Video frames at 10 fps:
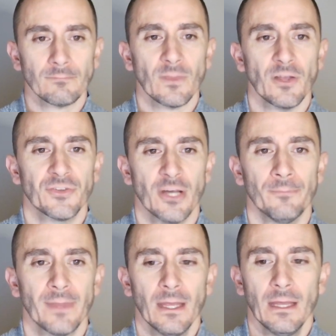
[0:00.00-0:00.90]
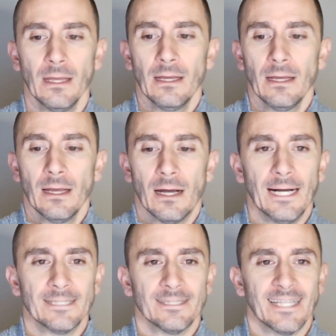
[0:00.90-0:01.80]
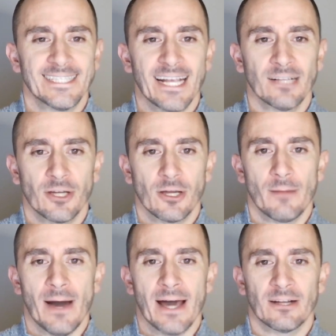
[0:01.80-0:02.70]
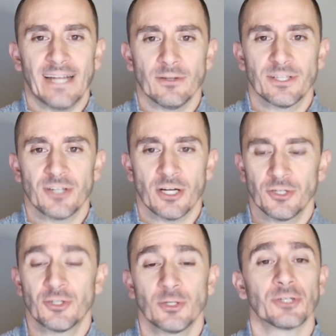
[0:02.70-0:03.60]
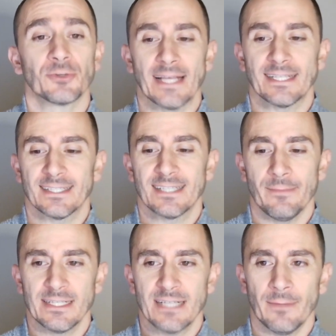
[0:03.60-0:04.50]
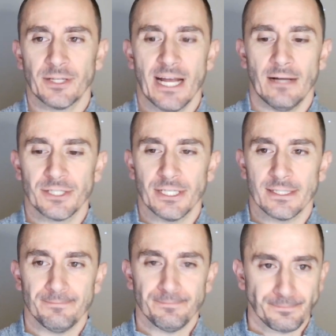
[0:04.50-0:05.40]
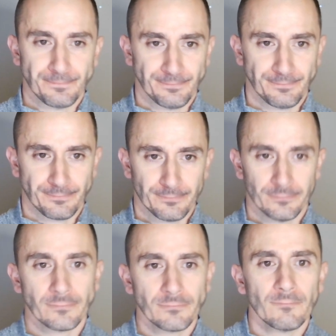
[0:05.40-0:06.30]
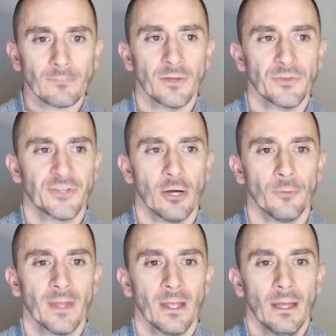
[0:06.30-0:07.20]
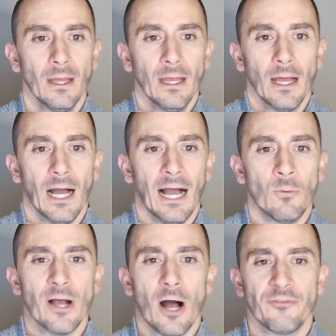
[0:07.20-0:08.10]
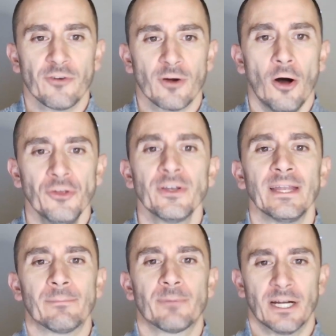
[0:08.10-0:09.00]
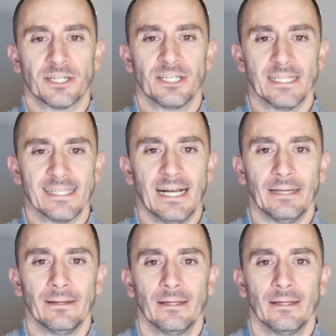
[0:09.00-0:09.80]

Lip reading: So let's take a look at our model and how it's structured to address some of these common challenges. So we offer all-you-can-eat production design.